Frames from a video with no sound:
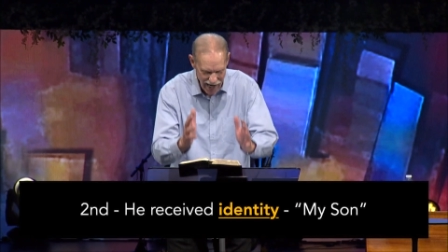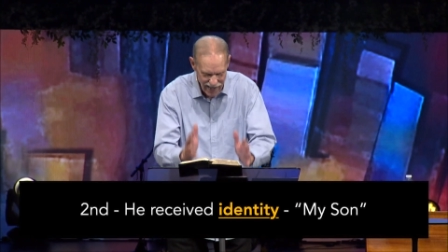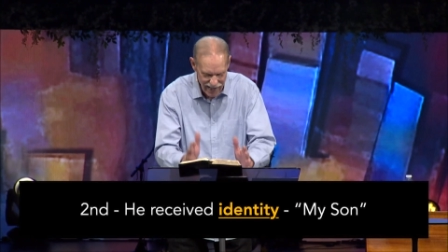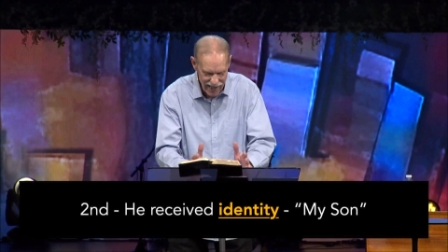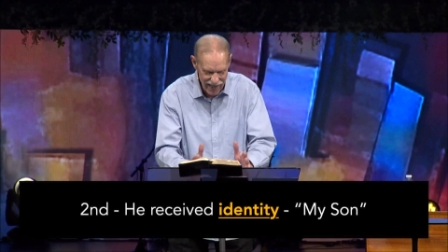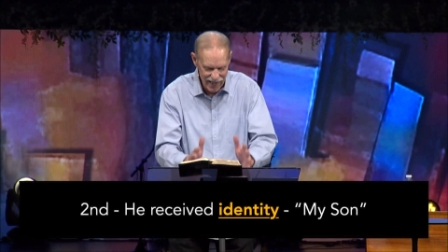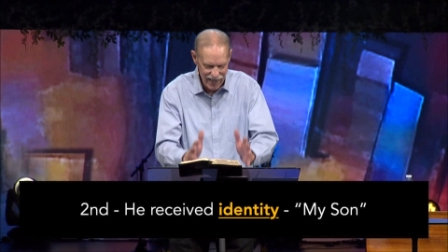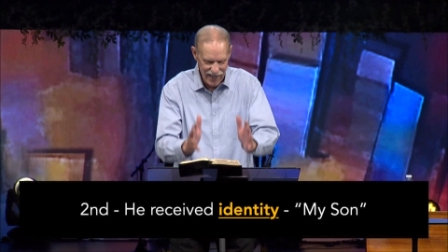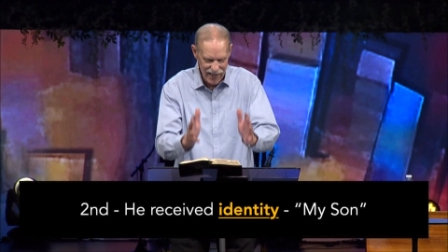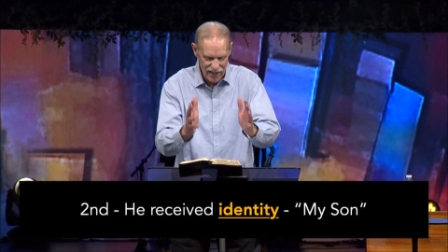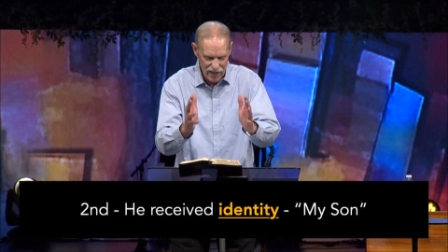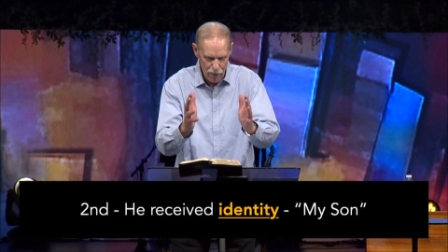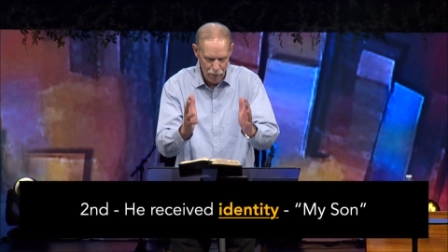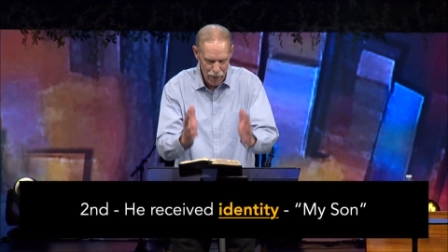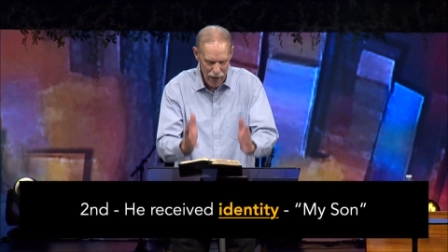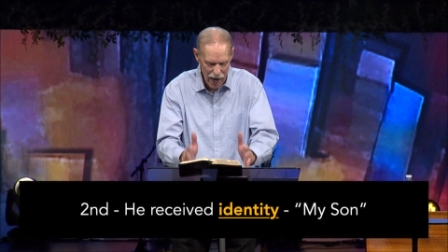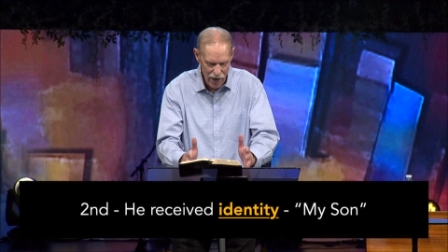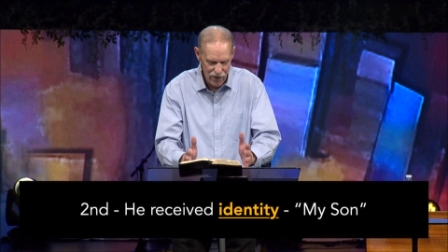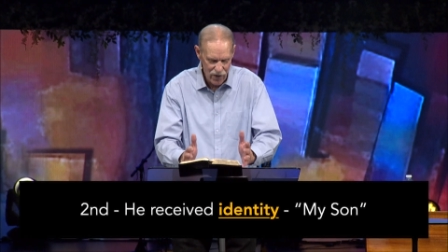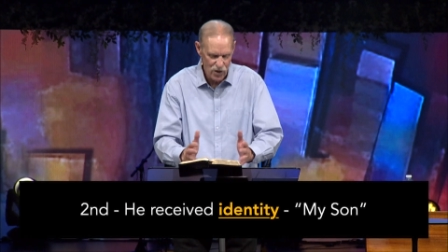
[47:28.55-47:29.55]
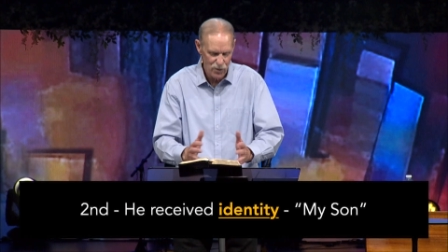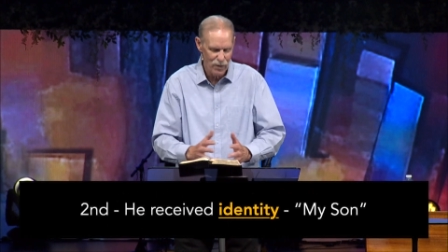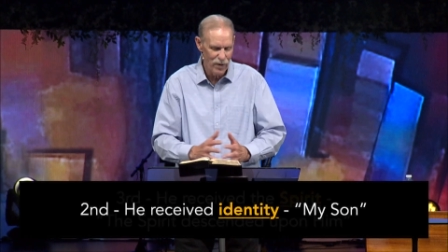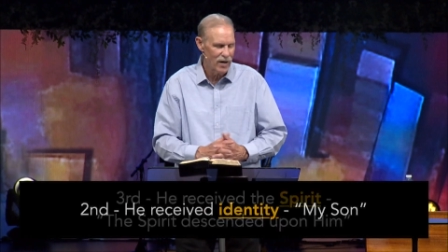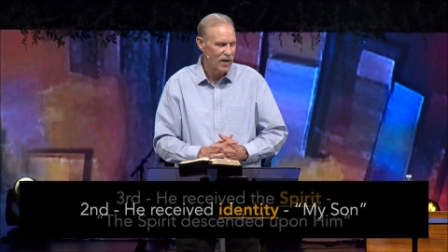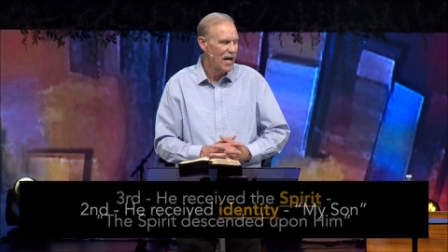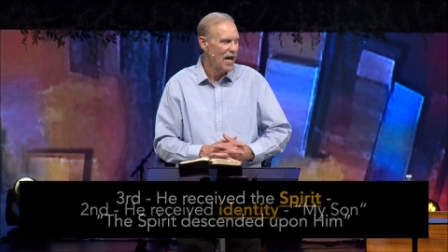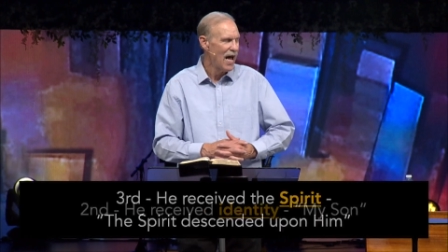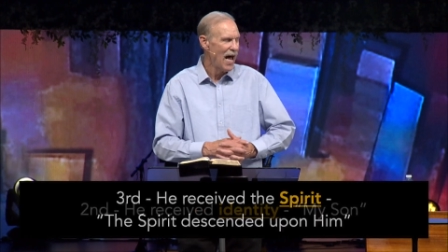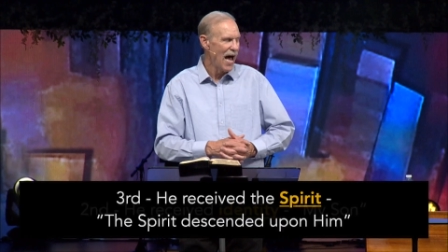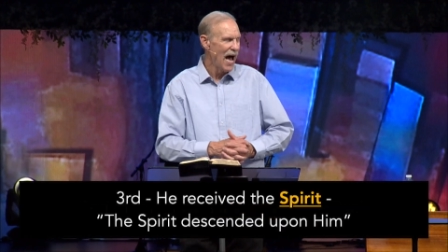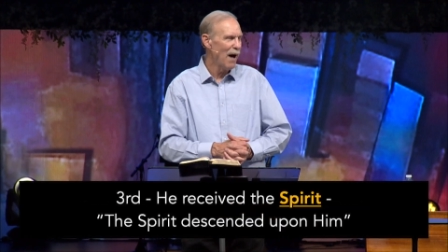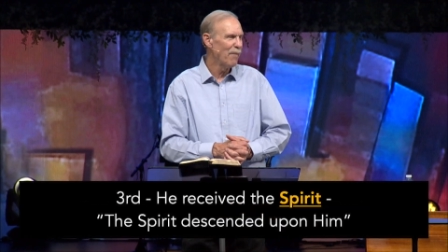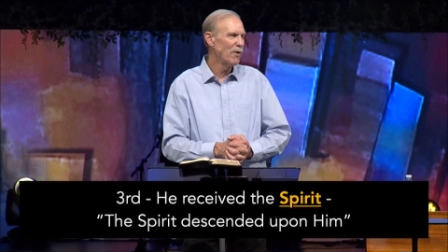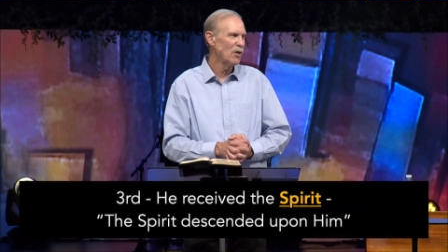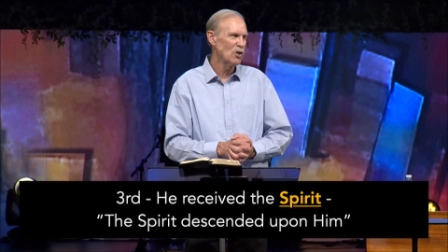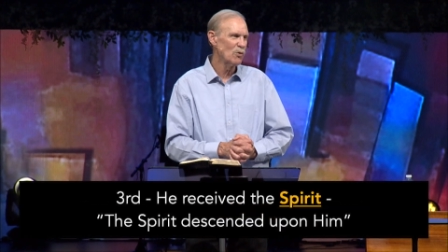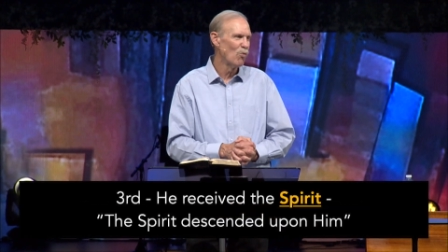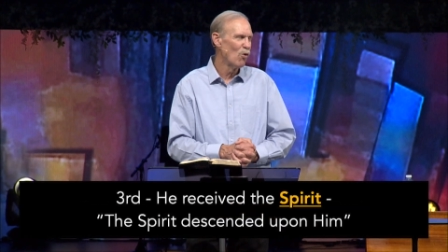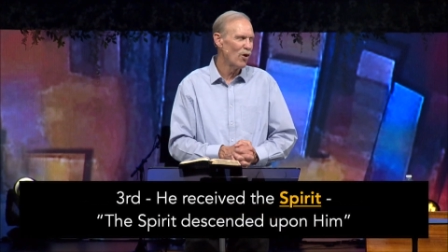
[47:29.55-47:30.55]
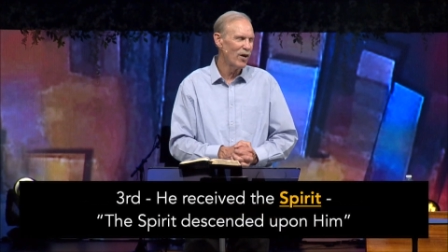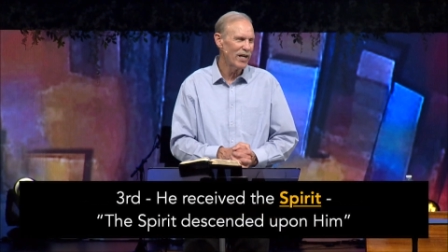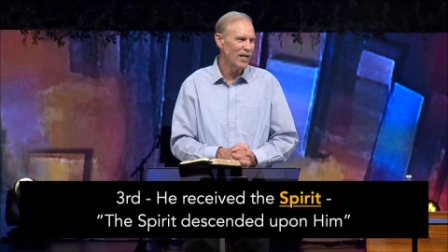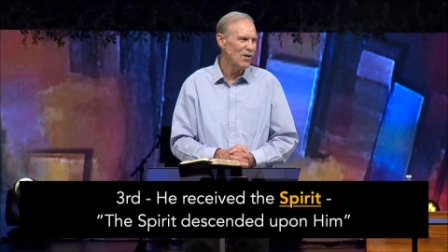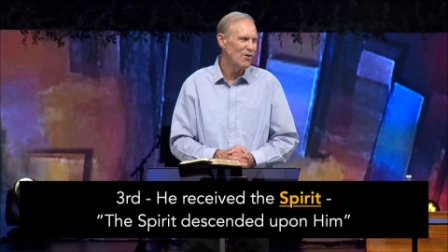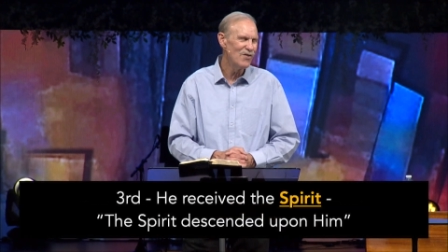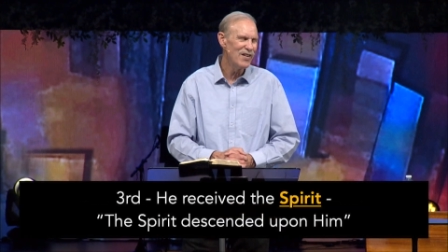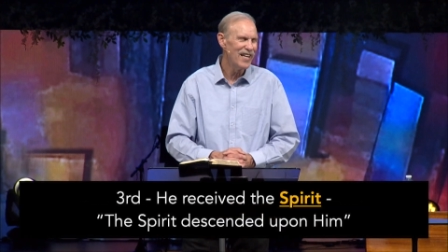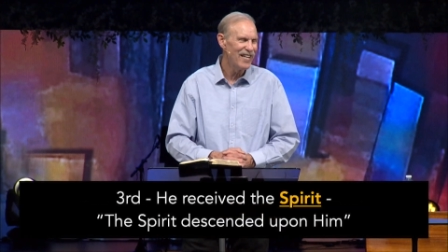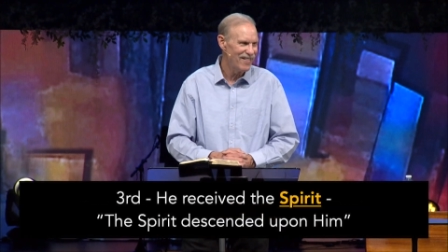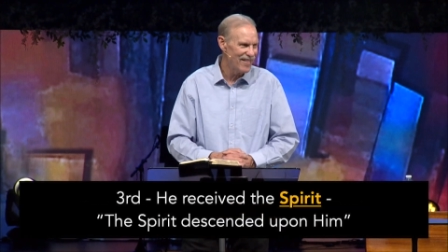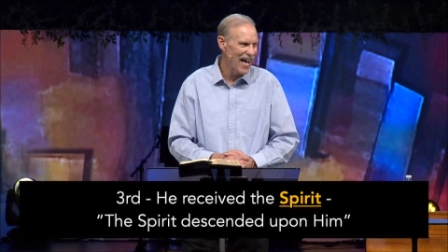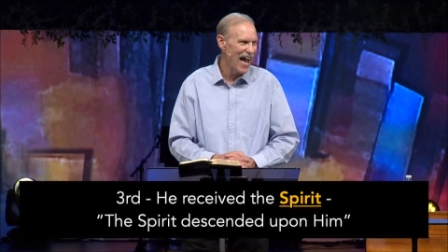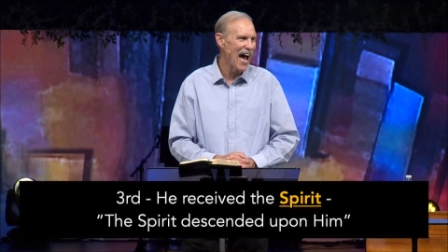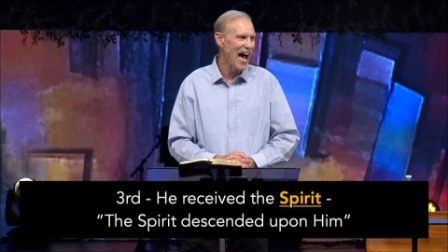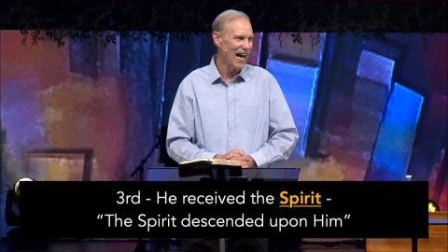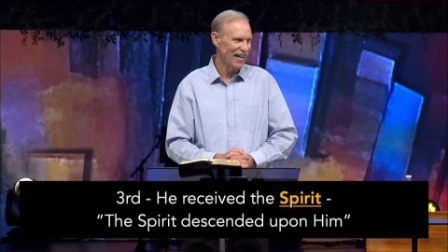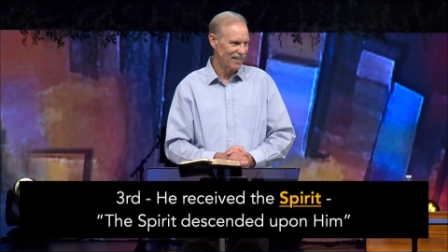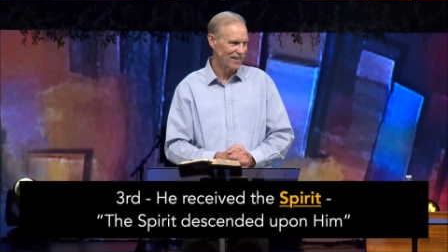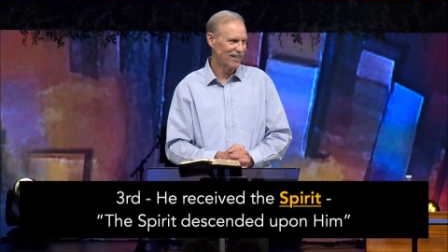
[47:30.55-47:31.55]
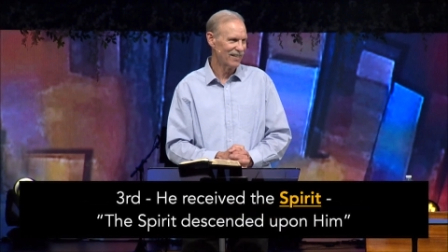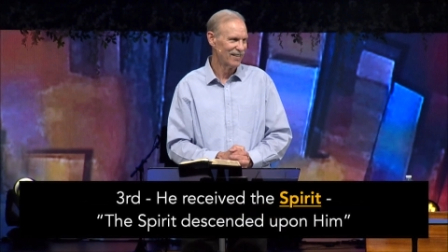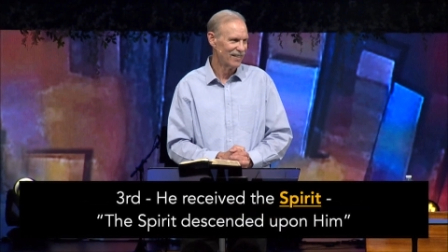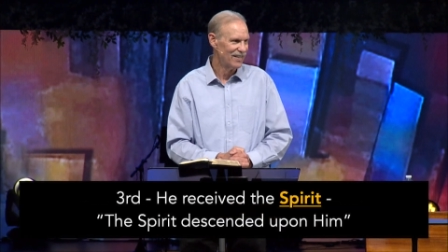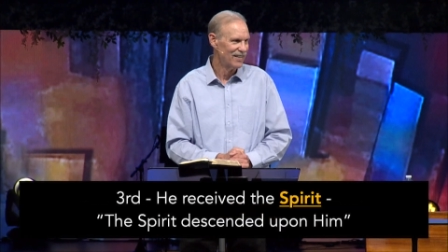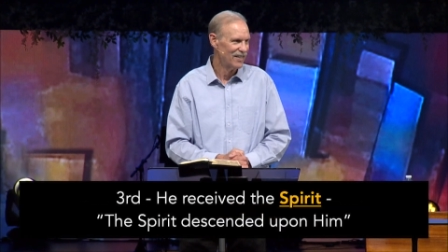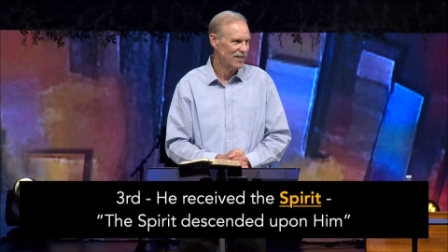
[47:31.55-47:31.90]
identity, and the power of the Spirit, how much more do you need that?